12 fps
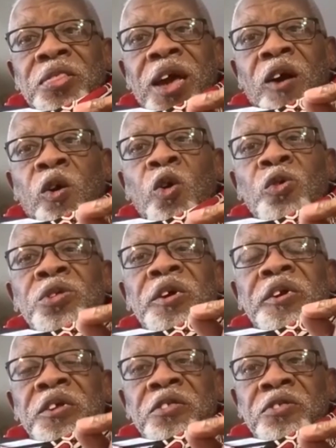their own
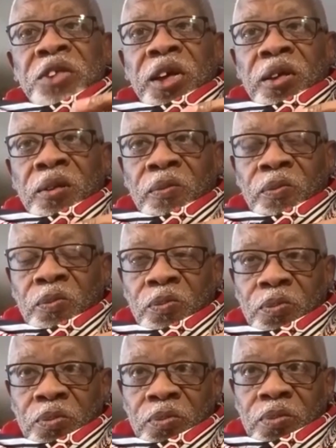reasoning
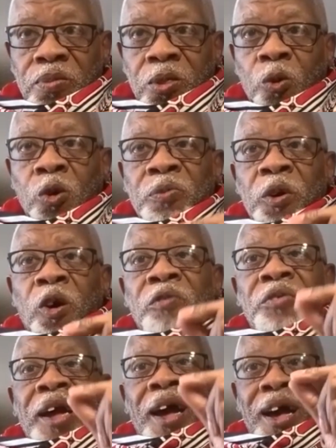would be
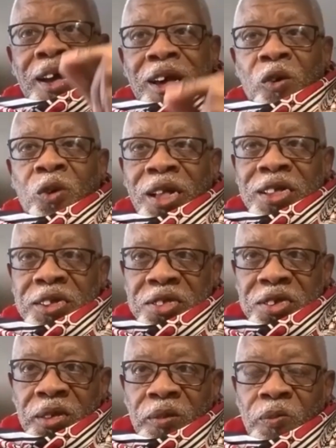of a higher
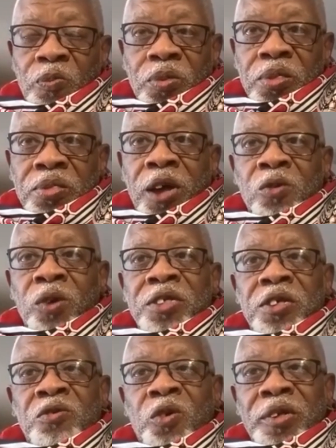quality than
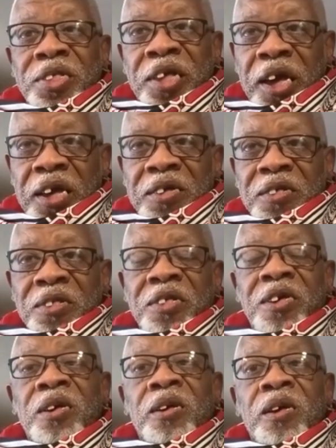what is
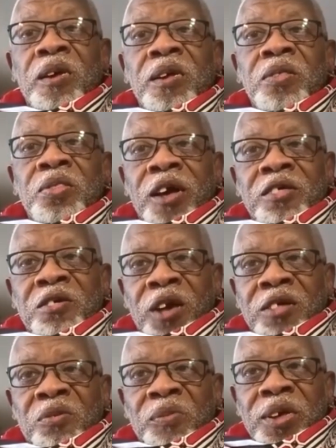contained in that
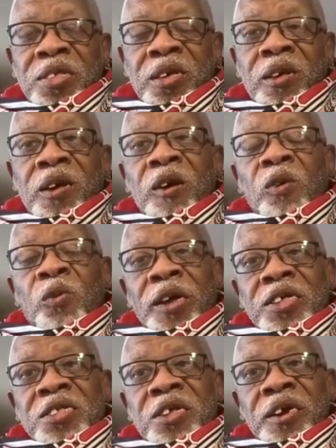judgment
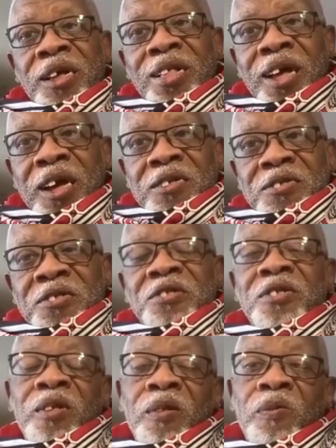when it
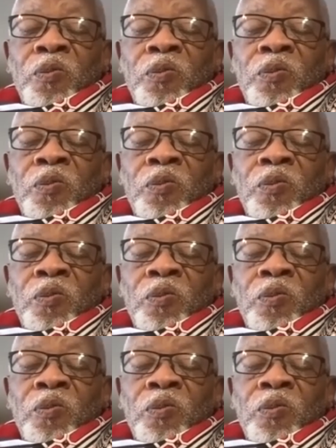relates